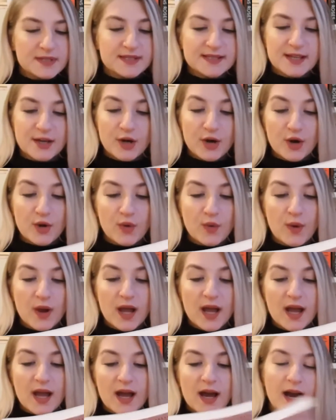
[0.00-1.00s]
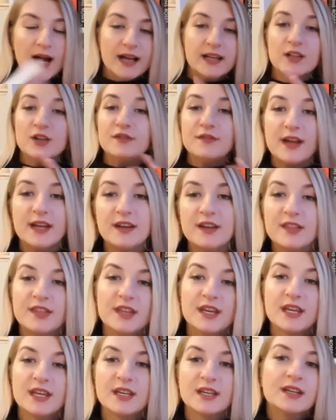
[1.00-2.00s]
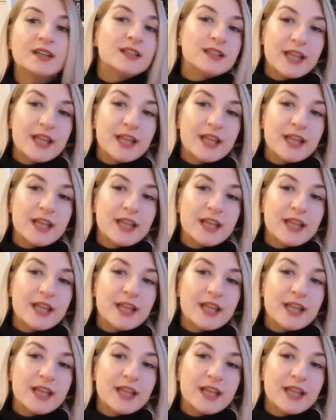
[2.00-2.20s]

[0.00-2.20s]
So I love anything